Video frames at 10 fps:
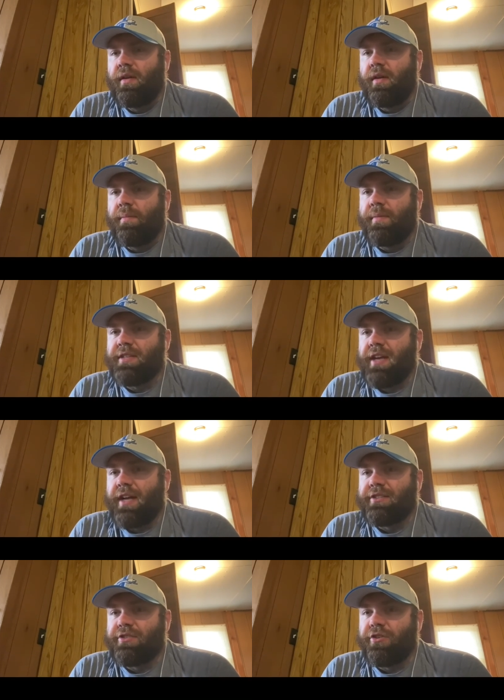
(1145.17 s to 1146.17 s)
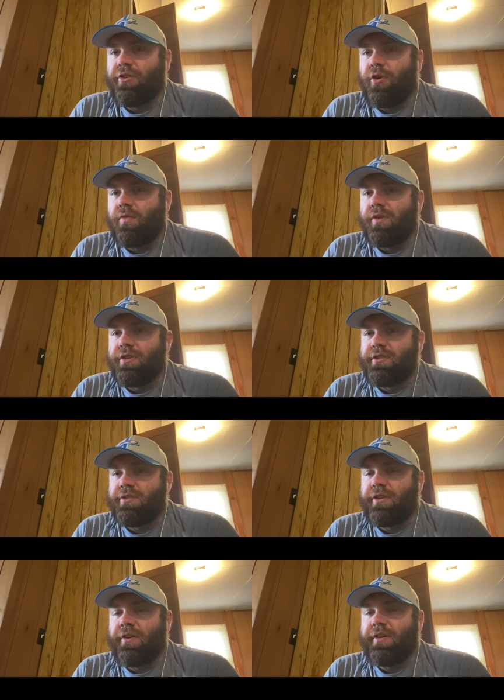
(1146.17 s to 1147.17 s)
Besides turnovers,
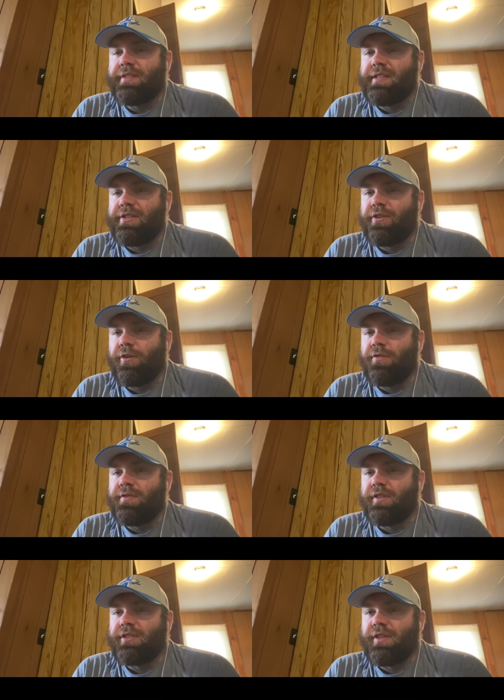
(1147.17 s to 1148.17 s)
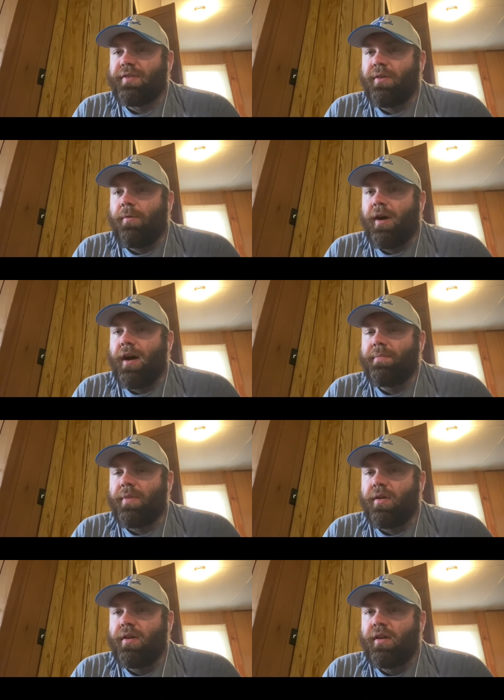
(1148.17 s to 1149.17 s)
you can say turnovers if you want,
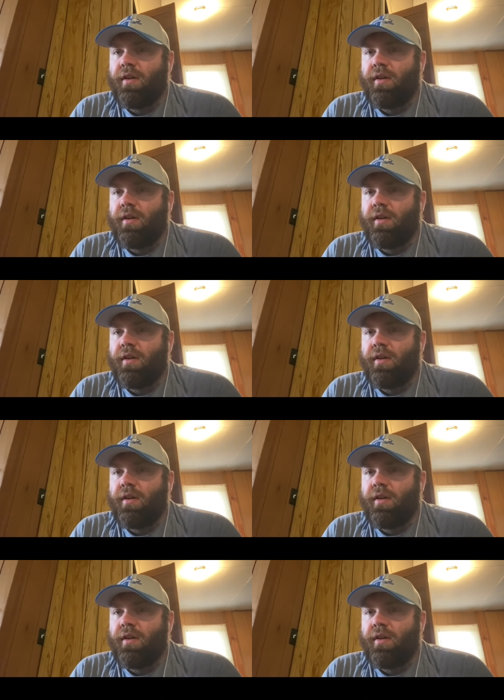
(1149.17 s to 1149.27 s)
but